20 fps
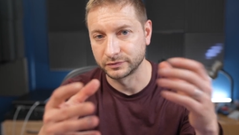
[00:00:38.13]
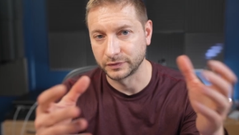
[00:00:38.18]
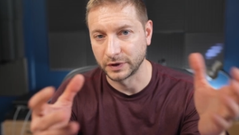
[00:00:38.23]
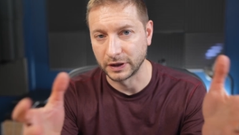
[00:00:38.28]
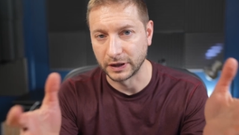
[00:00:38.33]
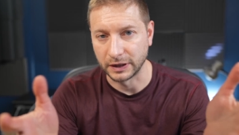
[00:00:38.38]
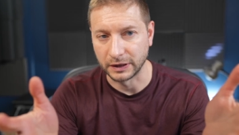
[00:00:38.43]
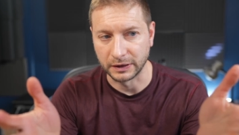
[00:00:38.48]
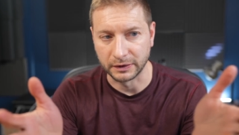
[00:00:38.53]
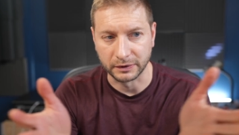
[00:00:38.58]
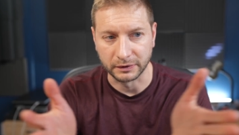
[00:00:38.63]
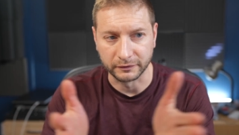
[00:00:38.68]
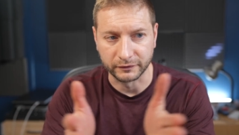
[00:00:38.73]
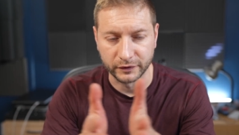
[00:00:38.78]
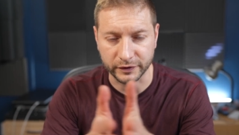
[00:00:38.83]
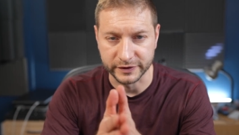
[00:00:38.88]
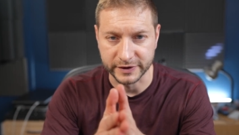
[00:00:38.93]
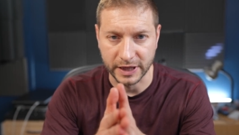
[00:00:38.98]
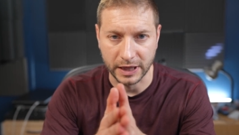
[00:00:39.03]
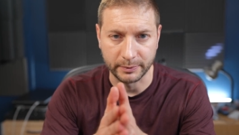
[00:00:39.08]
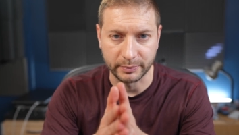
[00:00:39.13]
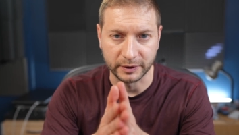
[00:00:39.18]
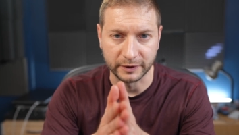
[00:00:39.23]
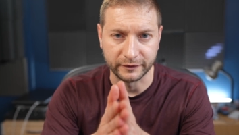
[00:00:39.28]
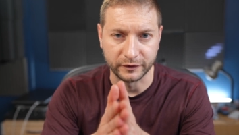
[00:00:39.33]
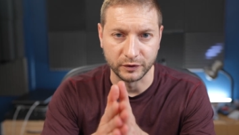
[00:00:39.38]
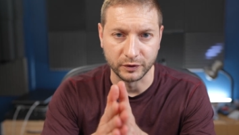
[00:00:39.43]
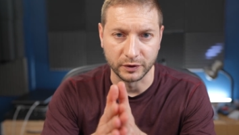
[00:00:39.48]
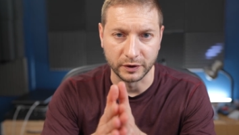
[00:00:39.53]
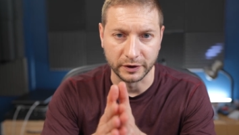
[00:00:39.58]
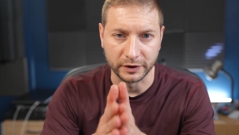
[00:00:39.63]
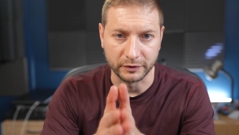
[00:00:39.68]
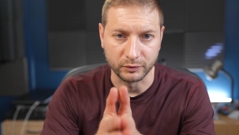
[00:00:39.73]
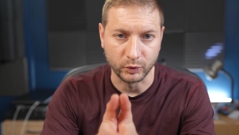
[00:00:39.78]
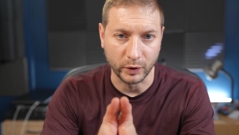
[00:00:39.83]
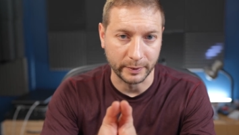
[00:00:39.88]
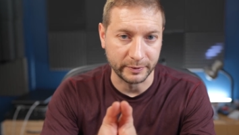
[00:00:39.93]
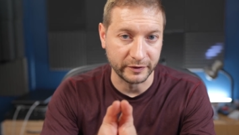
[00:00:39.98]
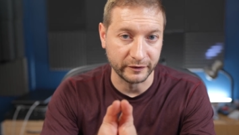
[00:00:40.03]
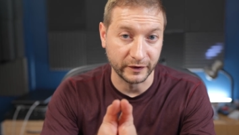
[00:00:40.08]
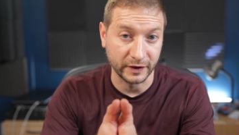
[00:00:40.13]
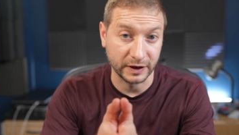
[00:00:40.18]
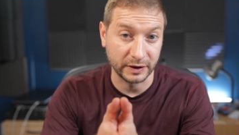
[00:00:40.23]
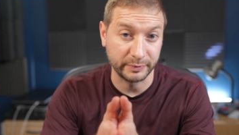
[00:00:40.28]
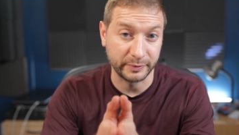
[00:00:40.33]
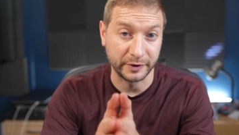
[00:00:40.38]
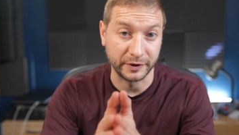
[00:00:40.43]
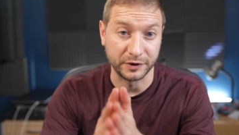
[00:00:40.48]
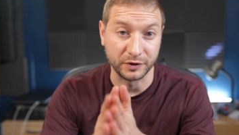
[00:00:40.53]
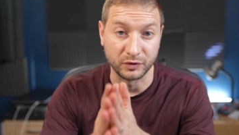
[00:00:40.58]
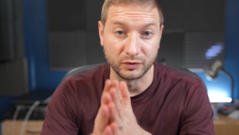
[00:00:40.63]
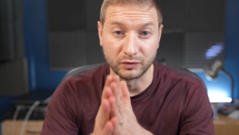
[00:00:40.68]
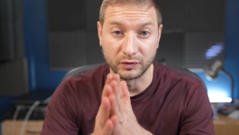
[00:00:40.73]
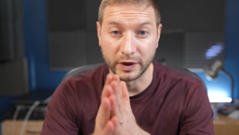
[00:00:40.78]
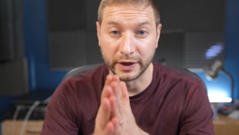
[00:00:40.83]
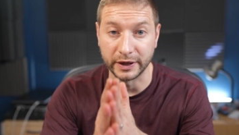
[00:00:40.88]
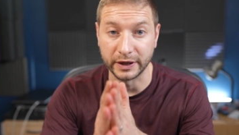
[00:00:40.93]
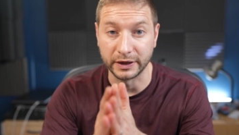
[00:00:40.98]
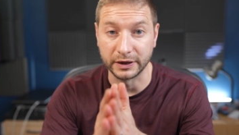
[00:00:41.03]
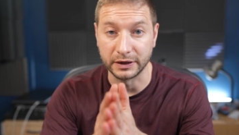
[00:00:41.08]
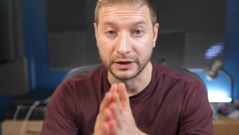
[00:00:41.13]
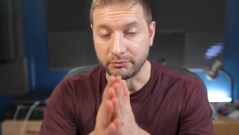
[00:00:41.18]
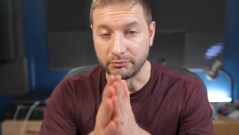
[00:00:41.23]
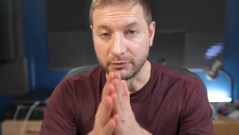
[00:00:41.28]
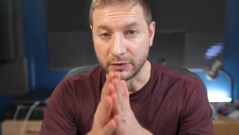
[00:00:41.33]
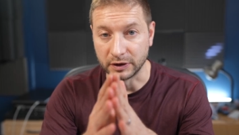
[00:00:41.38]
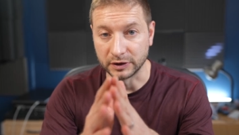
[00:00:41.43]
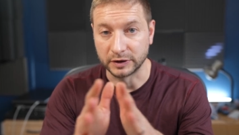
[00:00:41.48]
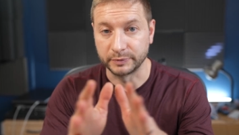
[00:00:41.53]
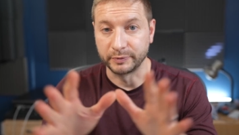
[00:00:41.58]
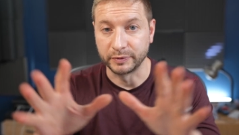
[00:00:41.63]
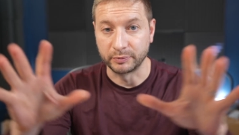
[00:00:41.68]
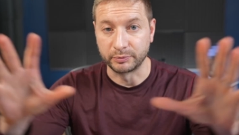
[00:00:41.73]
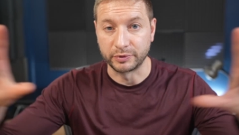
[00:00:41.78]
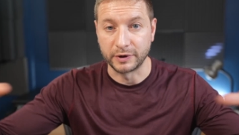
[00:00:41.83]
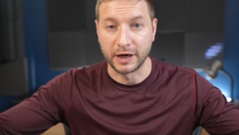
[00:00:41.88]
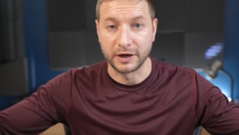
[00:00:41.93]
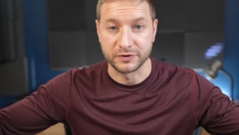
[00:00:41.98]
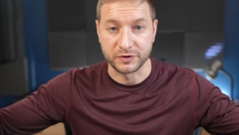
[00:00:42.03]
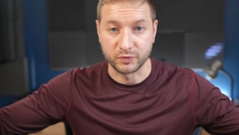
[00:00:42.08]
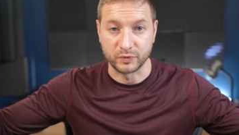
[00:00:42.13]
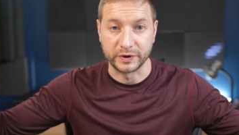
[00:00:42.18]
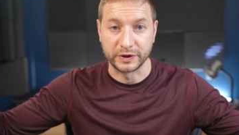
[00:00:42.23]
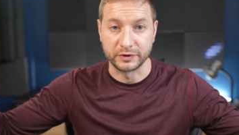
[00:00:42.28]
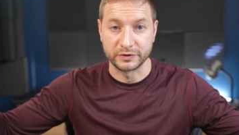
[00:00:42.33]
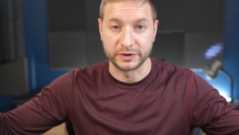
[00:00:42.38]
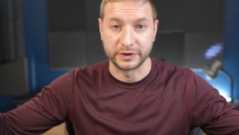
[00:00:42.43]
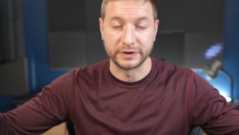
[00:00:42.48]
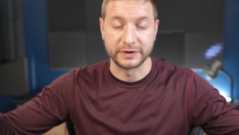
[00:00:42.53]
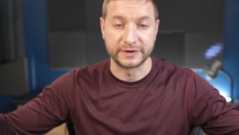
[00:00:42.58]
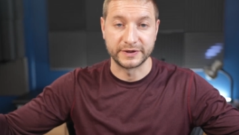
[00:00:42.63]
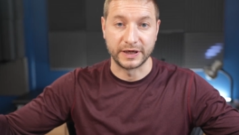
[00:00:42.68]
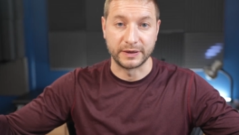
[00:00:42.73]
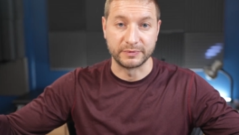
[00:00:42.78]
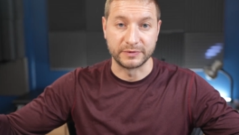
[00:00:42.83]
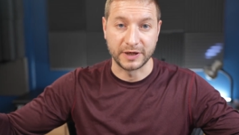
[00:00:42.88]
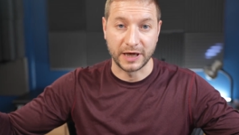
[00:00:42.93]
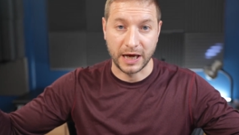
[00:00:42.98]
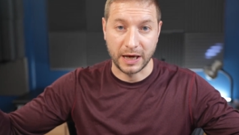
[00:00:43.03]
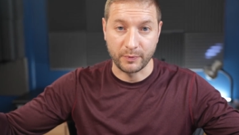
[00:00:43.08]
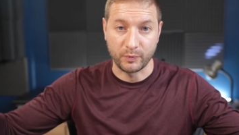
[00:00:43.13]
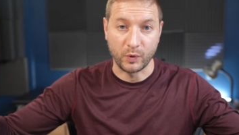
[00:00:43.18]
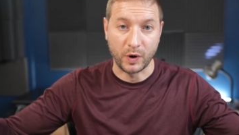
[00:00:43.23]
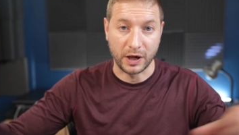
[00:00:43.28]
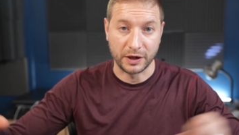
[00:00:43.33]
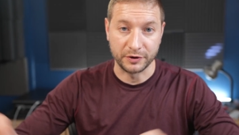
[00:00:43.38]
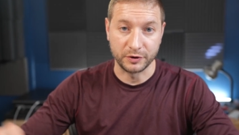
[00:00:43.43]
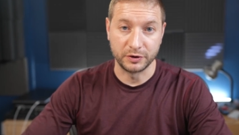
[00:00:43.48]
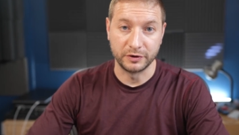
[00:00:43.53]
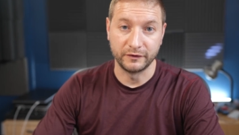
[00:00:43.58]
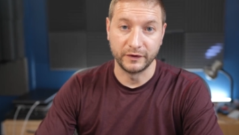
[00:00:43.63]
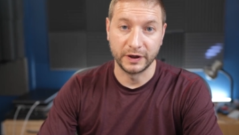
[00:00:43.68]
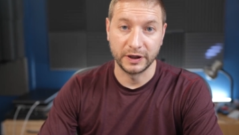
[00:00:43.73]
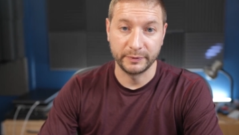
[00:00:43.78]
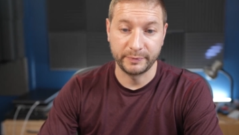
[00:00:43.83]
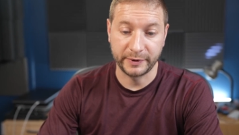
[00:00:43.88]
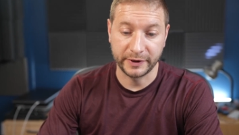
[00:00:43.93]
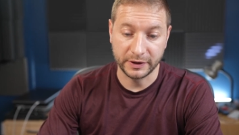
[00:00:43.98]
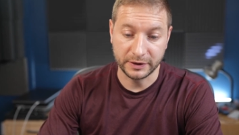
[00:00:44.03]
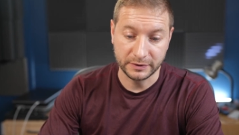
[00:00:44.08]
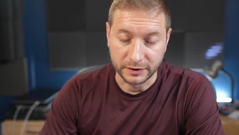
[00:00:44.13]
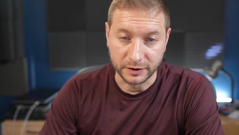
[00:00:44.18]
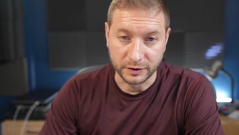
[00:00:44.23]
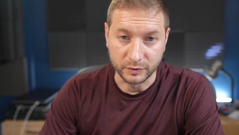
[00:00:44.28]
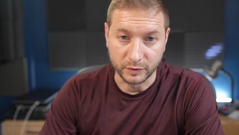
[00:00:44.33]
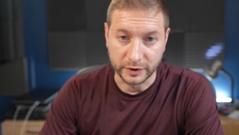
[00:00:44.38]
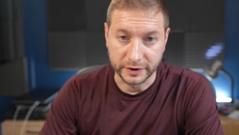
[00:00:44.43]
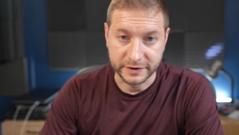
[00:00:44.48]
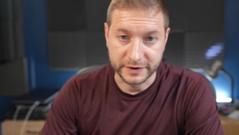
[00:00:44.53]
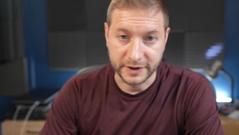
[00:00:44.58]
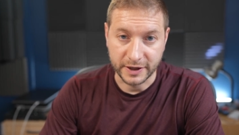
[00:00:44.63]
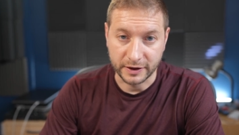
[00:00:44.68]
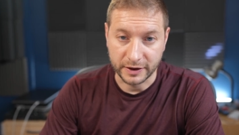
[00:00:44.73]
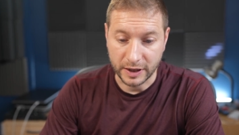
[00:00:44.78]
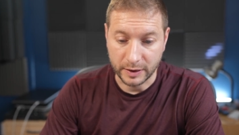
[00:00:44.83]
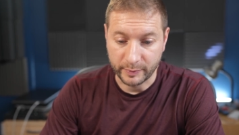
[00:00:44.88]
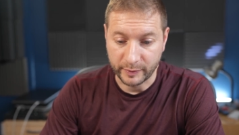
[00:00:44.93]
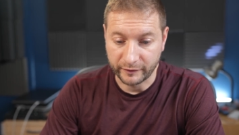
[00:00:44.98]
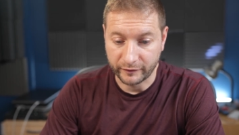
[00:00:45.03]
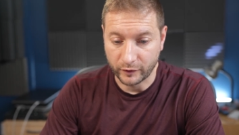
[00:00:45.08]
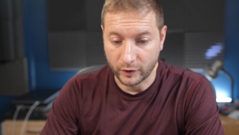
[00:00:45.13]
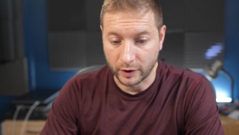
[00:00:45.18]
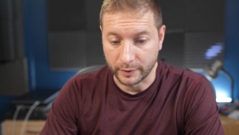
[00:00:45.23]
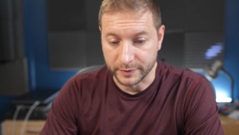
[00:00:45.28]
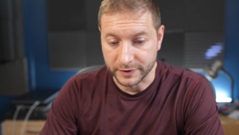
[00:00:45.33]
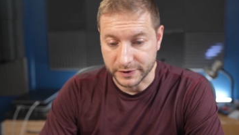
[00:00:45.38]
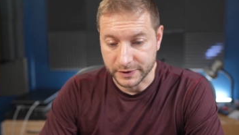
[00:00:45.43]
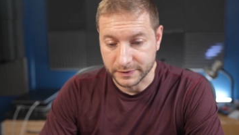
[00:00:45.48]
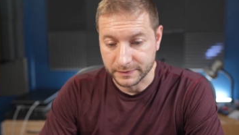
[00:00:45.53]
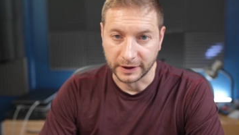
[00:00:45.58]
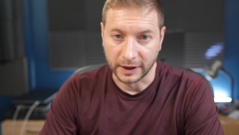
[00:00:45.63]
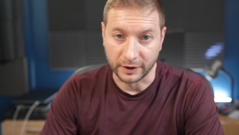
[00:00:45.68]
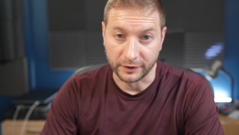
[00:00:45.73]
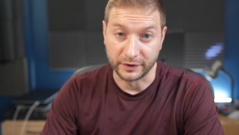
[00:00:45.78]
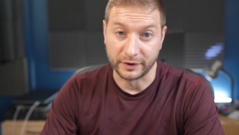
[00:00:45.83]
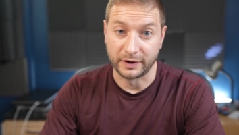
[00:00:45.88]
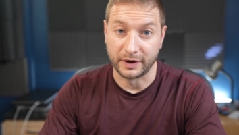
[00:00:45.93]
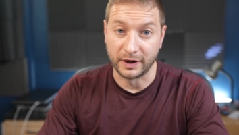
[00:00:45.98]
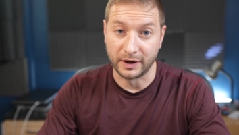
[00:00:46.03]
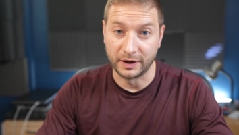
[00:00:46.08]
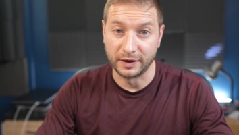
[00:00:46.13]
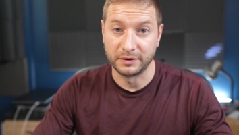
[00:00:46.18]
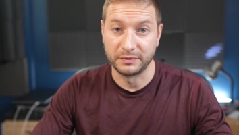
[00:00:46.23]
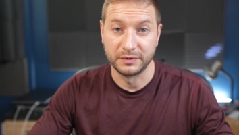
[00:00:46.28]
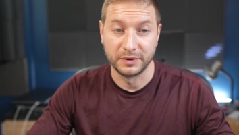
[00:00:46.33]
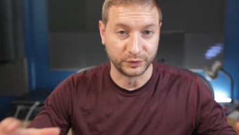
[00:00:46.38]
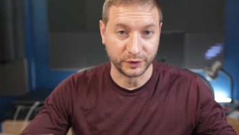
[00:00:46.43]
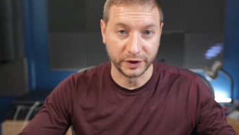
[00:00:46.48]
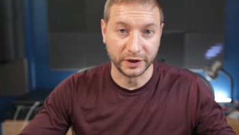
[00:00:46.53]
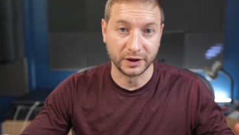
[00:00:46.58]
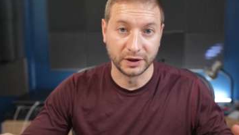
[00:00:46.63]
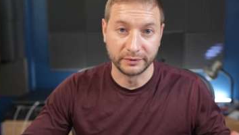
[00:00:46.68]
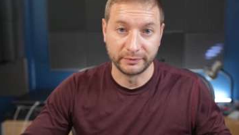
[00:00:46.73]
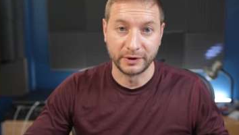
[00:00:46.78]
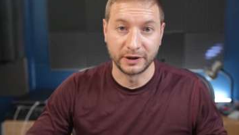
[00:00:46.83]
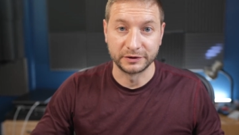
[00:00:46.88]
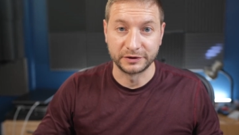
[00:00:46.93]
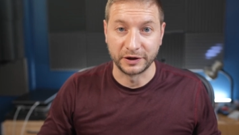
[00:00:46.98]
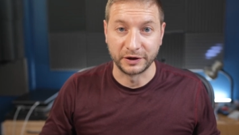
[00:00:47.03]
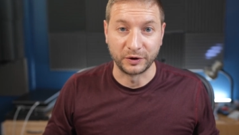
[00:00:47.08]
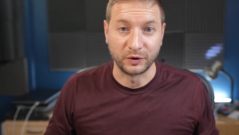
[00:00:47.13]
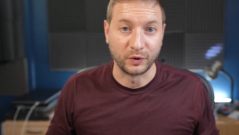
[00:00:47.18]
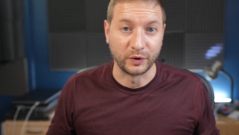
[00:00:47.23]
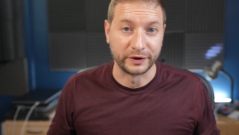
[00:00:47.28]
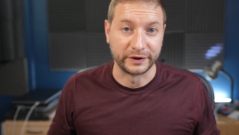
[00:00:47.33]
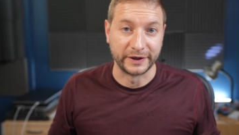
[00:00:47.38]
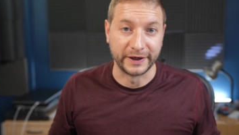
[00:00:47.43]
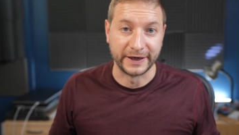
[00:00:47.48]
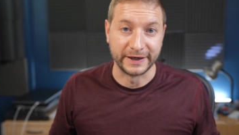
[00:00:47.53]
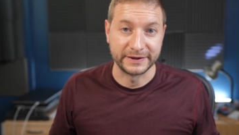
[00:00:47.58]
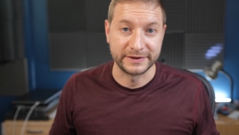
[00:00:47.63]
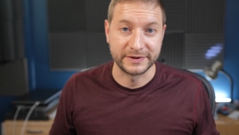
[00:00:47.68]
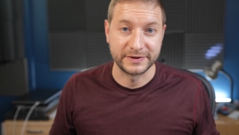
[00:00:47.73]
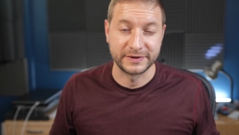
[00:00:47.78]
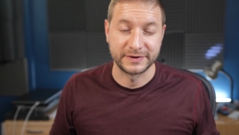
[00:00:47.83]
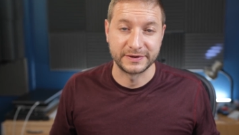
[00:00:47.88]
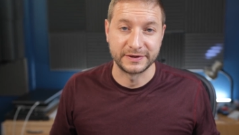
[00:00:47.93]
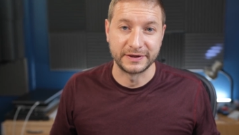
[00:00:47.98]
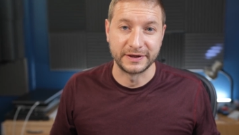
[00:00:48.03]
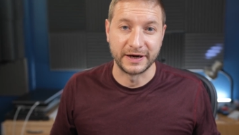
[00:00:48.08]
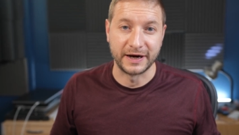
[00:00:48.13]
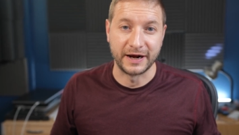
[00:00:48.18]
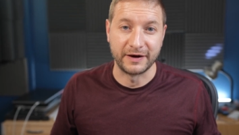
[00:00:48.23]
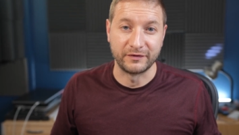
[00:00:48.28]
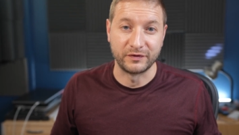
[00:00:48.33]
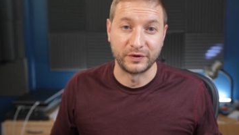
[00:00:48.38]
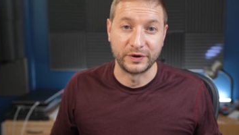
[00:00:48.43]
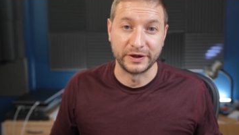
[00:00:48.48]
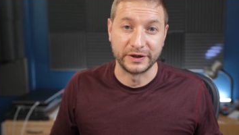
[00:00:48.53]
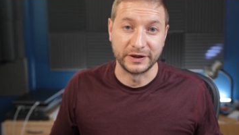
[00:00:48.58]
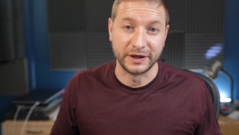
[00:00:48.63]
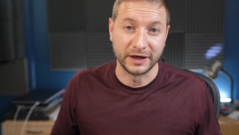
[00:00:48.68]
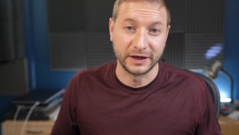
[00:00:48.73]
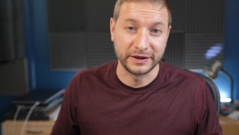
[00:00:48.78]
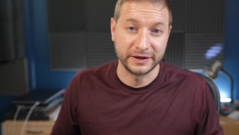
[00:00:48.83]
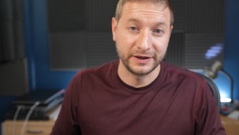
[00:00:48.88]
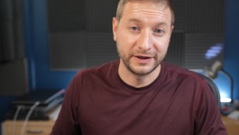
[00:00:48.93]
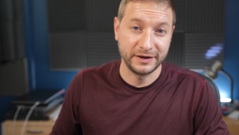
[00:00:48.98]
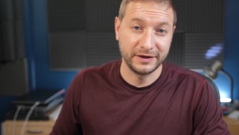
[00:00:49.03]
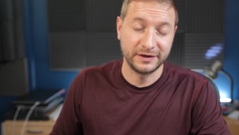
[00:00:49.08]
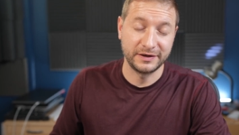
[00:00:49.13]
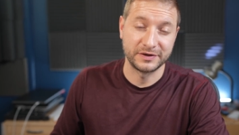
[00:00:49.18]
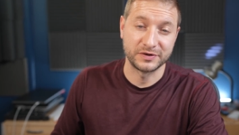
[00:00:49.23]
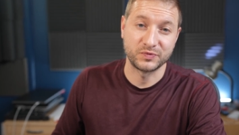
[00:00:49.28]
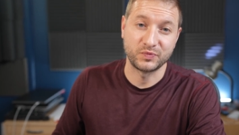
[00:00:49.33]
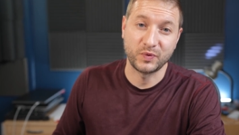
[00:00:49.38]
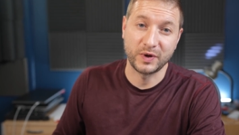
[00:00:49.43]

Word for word: uh, for example, if you're a web developer and you're running multiple browser windows at the same time while you're developing, you want to see how that performs. Now, there are real multi-core tests that I've already done here as